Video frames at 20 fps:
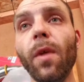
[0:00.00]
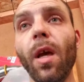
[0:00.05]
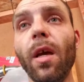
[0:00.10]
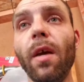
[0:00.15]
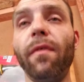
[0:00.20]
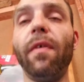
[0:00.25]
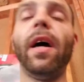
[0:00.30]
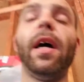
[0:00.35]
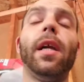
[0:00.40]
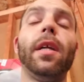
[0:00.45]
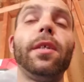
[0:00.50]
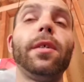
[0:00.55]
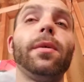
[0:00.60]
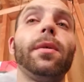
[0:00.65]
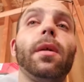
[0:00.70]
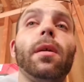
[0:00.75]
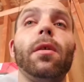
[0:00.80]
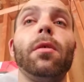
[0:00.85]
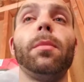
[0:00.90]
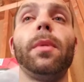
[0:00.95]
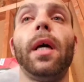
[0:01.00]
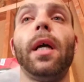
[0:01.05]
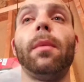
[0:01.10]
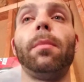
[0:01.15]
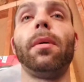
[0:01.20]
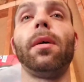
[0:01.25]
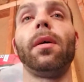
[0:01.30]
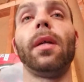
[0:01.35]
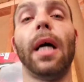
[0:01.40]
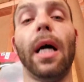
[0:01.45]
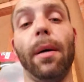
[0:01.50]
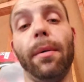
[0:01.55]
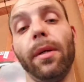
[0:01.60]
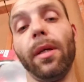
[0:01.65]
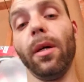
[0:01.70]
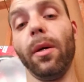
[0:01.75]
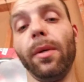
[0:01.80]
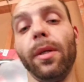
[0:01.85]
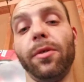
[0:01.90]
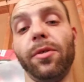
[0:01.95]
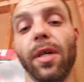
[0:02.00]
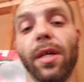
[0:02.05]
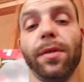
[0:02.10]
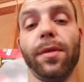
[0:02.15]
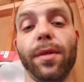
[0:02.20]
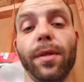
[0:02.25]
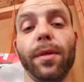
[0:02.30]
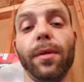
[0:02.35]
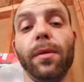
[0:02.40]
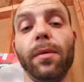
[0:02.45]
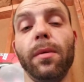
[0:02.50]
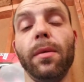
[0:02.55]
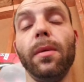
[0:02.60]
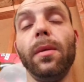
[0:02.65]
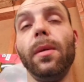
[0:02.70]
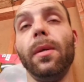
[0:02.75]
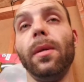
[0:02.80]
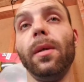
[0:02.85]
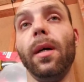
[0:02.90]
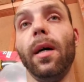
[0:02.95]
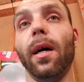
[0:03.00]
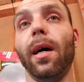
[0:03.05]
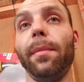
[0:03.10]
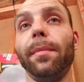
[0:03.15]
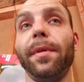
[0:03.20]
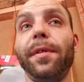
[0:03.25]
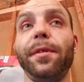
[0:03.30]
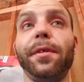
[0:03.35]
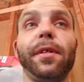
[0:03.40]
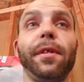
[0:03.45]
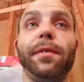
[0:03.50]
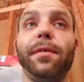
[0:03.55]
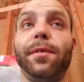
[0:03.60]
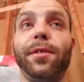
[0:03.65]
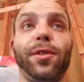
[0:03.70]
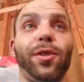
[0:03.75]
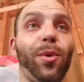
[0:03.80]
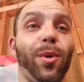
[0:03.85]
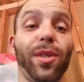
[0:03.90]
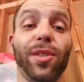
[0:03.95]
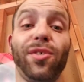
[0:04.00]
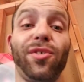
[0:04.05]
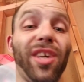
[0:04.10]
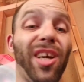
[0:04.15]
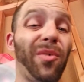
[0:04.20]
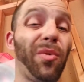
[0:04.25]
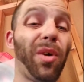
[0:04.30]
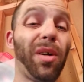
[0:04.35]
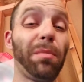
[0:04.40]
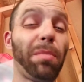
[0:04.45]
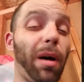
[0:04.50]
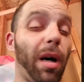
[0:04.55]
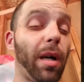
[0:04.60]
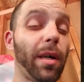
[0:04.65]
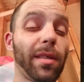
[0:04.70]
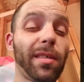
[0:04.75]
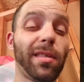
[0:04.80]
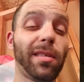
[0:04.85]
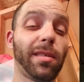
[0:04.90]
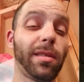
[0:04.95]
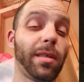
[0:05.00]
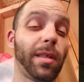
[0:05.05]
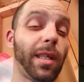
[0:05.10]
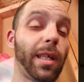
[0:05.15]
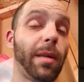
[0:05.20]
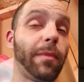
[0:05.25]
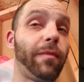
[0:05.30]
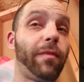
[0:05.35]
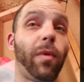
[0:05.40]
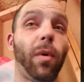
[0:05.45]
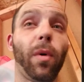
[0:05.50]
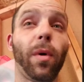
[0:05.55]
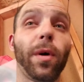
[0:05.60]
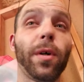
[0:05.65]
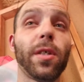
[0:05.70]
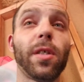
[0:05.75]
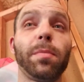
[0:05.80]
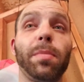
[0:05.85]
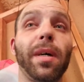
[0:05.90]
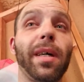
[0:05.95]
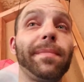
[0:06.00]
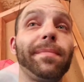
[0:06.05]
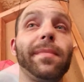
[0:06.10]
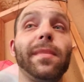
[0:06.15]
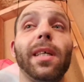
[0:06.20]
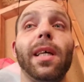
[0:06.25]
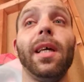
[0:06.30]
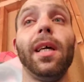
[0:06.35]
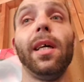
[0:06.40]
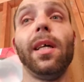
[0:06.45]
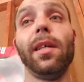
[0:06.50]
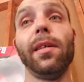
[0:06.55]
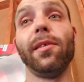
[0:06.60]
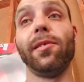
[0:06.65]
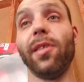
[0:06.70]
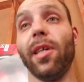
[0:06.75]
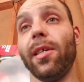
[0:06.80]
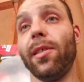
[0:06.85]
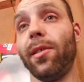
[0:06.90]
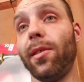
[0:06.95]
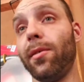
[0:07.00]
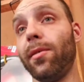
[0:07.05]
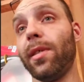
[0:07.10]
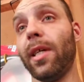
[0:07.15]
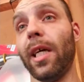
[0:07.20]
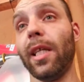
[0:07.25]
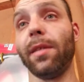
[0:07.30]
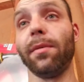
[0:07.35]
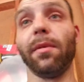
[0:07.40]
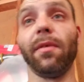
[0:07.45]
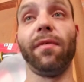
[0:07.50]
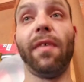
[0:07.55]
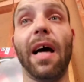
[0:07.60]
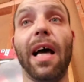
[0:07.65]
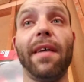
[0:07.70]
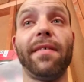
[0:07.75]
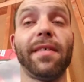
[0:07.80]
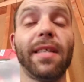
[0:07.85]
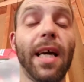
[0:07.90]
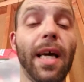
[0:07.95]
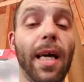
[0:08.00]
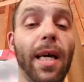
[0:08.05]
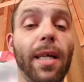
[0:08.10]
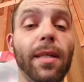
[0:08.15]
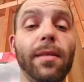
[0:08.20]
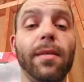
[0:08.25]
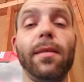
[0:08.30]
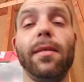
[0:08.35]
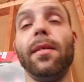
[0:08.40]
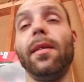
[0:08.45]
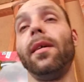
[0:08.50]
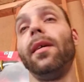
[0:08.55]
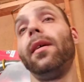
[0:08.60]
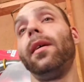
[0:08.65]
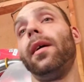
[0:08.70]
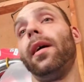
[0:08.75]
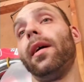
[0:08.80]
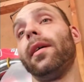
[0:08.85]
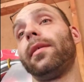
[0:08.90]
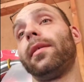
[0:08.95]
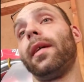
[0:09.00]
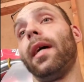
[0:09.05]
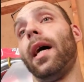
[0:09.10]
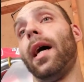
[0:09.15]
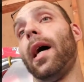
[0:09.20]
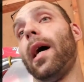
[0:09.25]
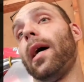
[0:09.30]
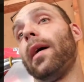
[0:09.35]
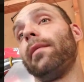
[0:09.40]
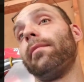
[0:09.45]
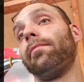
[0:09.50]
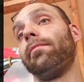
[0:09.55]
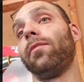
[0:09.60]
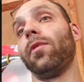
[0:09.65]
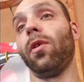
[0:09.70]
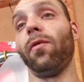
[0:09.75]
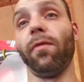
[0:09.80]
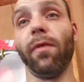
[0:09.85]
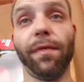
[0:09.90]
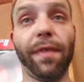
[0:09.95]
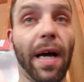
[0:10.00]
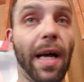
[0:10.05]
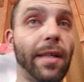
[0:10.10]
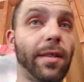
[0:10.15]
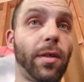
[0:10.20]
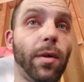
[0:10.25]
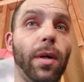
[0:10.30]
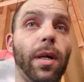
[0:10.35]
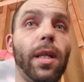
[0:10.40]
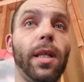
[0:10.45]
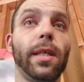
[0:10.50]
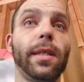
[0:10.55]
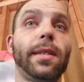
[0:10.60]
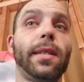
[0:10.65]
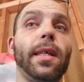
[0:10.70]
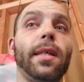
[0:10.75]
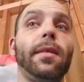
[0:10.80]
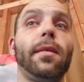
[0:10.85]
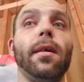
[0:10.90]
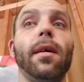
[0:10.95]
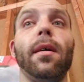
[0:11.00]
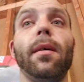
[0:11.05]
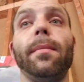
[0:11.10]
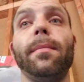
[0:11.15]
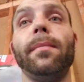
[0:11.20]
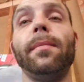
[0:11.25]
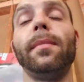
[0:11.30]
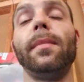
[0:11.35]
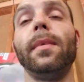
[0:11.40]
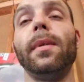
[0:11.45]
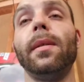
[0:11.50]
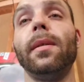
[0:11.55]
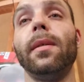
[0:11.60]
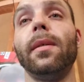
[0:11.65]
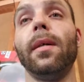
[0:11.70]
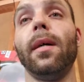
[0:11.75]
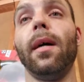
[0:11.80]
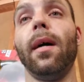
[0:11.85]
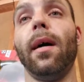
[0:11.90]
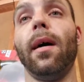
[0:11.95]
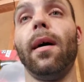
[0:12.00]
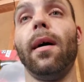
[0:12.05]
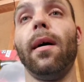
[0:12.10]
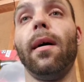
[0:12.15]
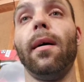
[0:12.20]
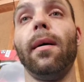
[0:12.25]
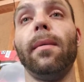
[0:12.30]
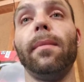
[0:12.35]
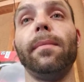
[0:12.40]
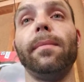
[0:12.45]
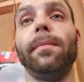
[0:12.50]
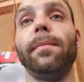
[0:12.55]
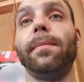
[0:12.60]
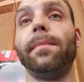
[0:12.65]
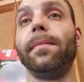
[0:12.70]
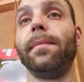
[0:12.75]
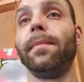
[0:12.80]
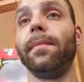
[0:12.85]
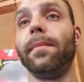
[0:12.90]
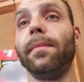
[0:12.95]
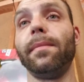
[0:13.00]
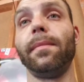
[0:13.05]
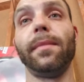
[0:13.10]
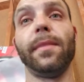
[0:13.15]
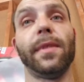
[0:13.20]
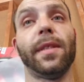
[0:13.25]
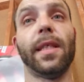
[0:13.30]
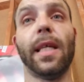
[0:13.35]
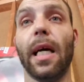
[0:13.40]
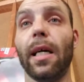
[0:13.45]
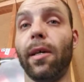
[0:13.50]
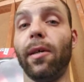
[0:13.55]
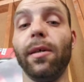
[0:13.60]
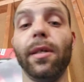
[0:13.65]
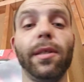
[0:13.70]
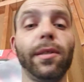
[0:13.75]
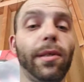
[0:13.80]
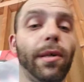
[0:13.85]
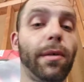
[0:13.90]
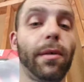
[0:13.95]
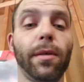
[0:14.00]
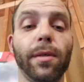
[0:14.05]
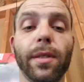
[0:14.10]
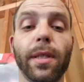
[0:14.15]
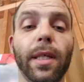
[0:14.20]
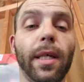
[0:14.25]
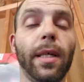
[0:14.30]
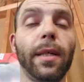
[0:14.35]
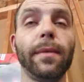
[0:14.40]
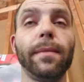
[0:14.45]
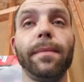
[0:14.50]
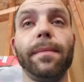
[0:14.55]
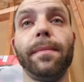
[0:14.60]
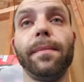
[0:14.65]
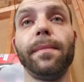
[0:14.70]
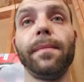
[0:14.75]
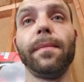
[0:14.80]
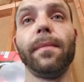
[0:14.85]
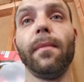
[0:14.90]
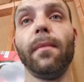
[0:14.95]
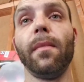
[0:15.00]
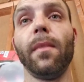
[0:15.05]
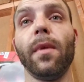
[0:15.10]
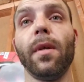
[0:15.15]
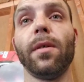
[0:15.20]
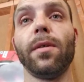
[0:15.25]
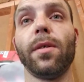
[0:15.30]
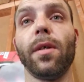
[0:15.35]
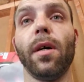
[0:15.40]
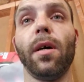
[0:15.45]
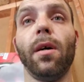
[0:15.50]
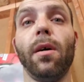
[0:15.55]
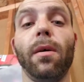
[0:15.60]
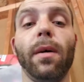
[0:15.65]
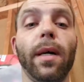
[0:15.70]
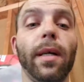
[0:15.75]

if I had to do an illuminator build, I would go to Gen 2. Um, and you could source Gen 1 parts and get them forged, but the Gen 2's got the revised heads. It's got the revised oiling system. Um, it's got good internals in it. So,